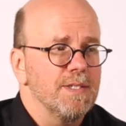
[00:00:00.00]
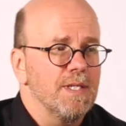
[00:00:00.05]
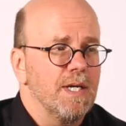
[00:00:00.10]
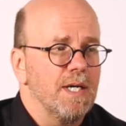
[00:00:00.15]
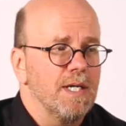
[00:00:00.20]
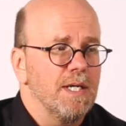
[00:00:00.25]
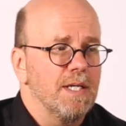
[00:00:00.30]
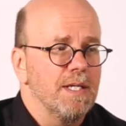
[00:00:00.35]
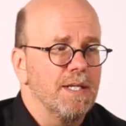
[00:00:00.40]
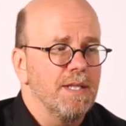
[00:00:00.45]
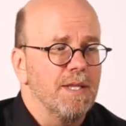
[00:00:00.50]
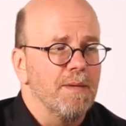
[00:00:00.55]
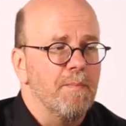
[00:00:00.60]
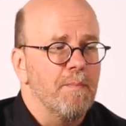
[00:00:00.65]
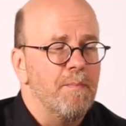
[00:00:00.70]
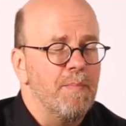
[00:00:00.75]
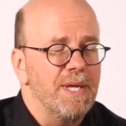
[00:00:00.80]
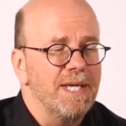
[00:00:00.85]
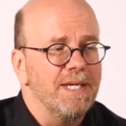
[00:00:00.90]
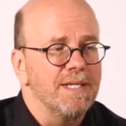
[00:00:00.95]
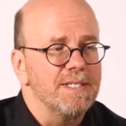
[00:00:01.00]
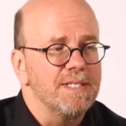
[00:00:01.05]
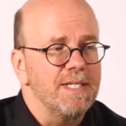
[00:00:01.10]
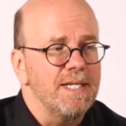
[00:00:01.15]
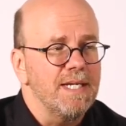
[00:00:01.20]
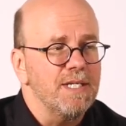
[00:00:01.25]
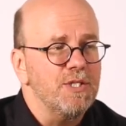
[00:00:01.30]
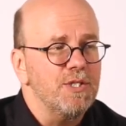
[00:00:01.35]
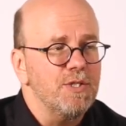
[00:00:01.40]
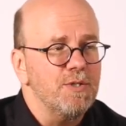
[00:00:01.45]
The biggest
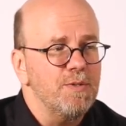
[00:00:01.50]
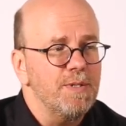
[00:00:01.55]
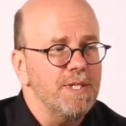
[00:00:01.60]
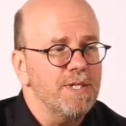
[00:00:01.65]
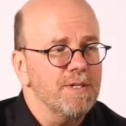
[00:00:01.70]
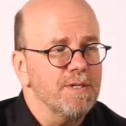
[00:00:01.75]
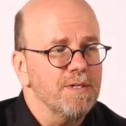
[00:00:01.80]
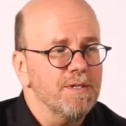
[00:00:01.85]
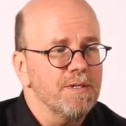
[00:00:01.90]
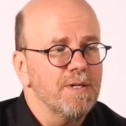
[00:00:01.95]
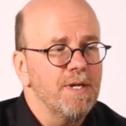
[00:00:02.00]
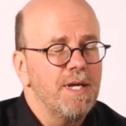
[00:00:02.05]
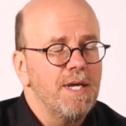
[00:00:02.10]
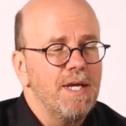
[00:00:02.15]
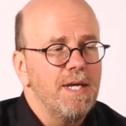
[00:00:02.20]
issue here